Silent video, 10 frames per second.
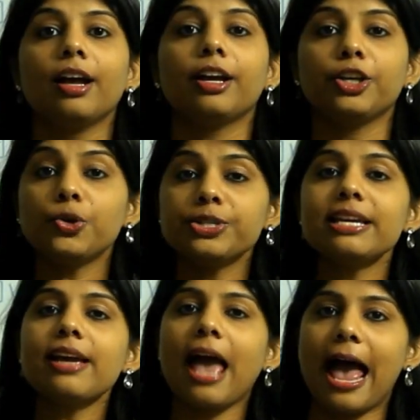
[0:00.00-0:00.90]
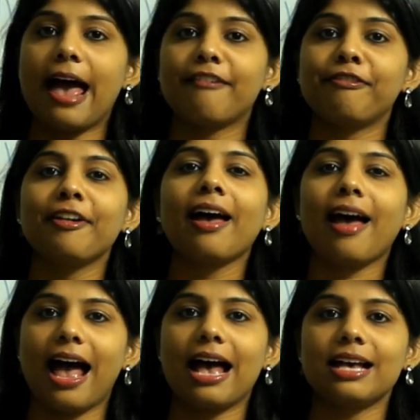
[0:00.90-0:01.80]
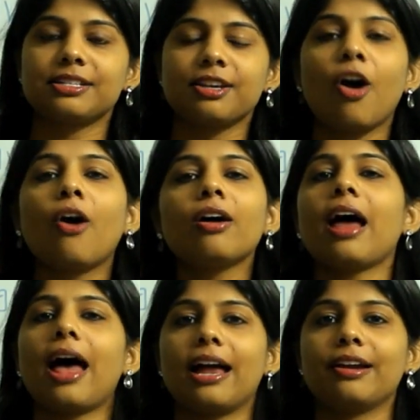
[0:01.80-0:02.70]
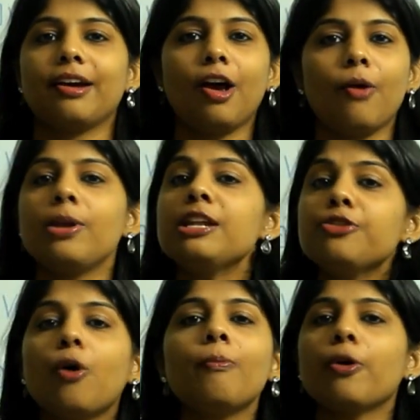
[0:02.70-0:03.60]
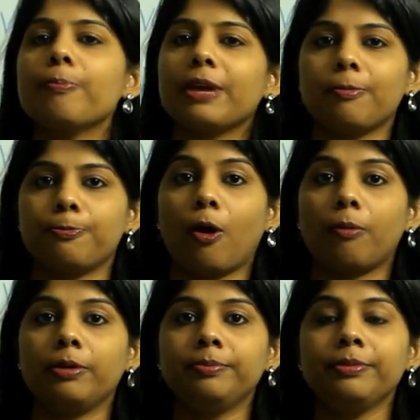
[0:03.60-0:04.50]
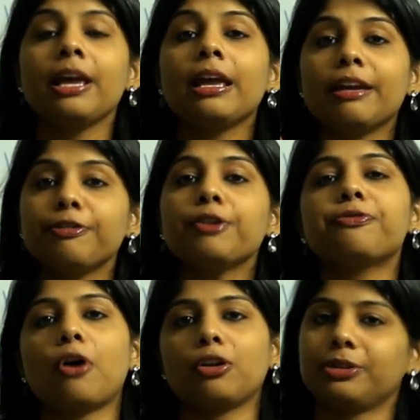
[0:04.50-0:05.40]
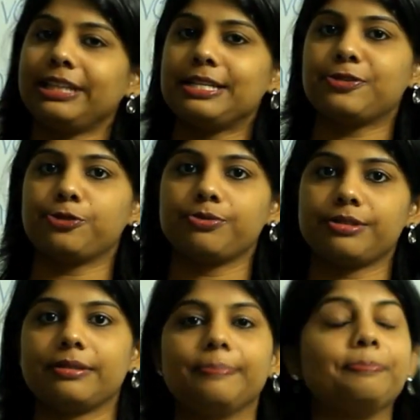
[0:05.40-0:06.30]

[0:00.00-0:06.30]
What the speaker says: Using have, has or had will no more be a problem if you follow these rules.